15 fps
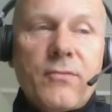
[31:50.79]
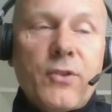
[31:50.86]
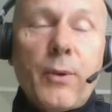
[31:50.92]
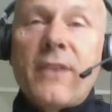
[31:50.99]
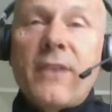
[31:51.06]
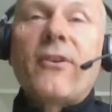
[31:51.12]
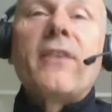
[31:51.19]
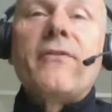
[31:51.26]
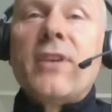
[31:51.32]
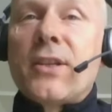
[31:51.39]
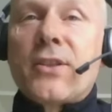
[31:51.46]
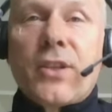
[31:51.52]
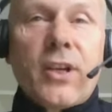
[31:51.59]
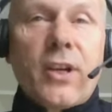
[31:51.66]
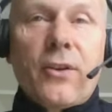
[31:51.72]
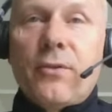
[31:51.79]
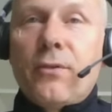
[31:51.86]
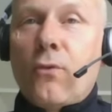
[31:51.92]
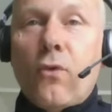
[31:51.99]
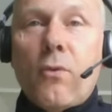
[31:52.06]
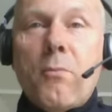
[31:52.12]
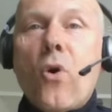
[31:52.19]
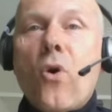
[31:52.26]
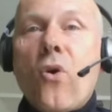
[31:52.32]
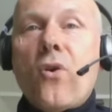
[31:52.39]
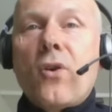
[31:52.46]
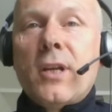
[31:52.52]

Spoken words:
25 years ago or more.